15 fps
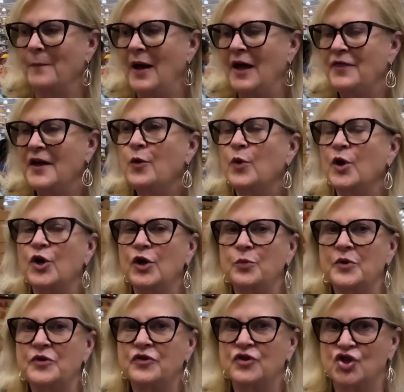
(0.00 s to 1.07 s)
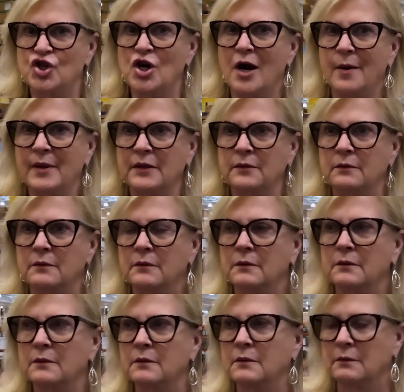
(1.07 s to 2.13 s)
I think we're good with Charmin.
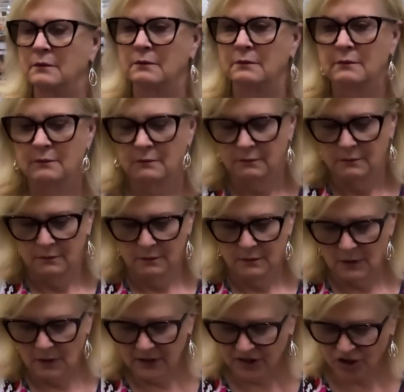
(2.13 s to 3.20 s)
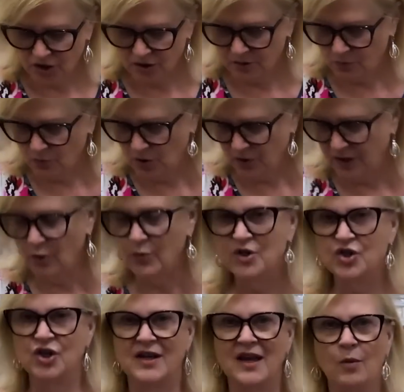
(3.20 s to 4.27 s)
Okay. Unless you think we
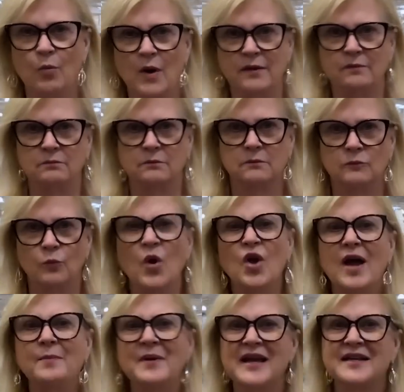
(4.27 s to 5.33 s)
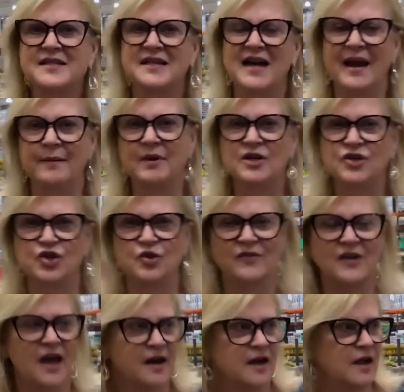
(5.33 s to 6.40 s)
should get one. We'll come next time because you've
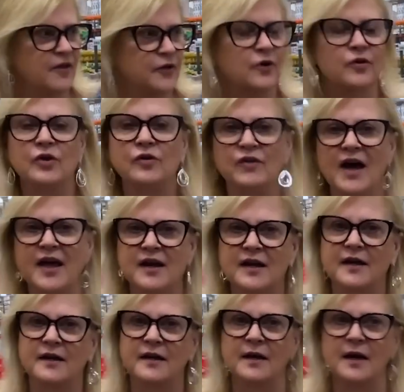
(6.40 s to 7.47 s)
got another, you've got a,